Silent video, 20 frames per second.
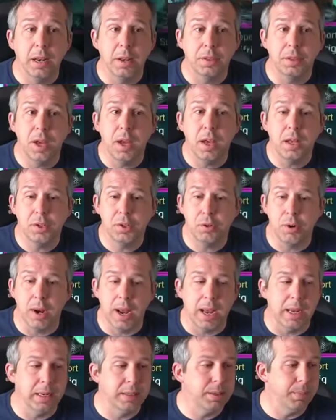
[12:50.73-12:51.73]
Now, the third
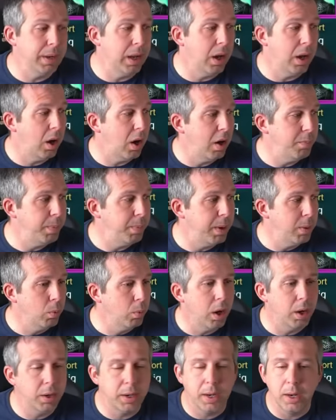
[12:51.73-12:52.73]
strat is something I've been
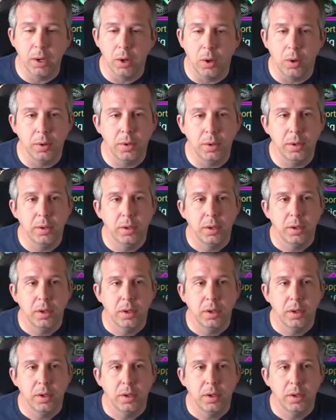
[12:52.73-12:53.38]
working on,